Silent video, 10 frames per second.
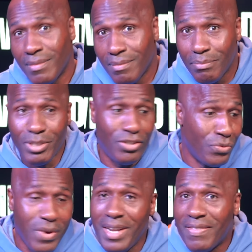But you
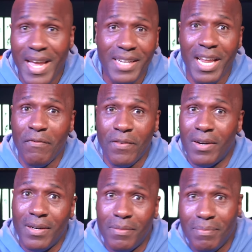really think they
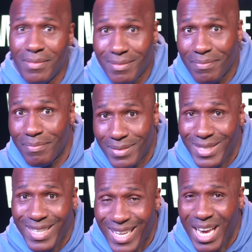for?
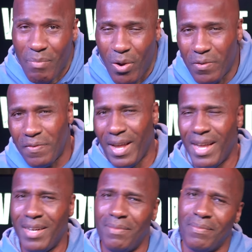Come on,
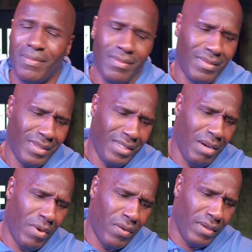fam.
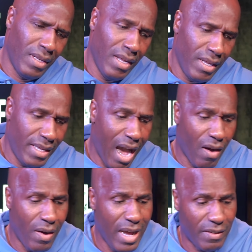Come on. Y'all
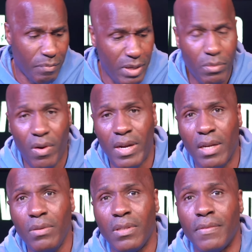gonna have to be more
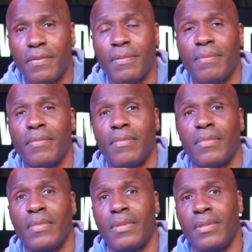inclusive.
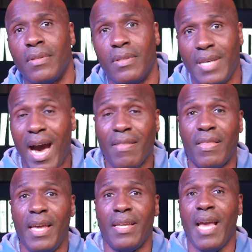Y'all
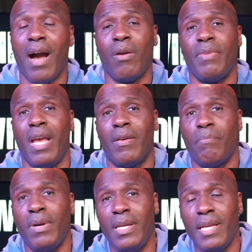think y'all gonna be able to
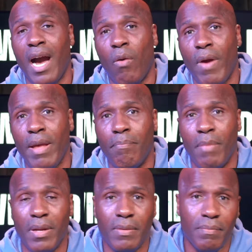bully y'all way and
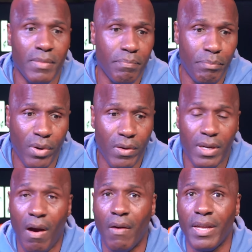uh,
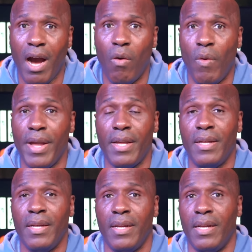bulldog y'all way
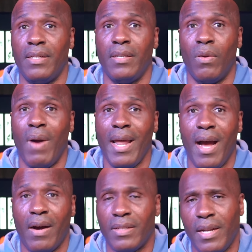into the White
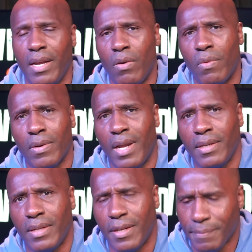House. It ain't gonna work like that.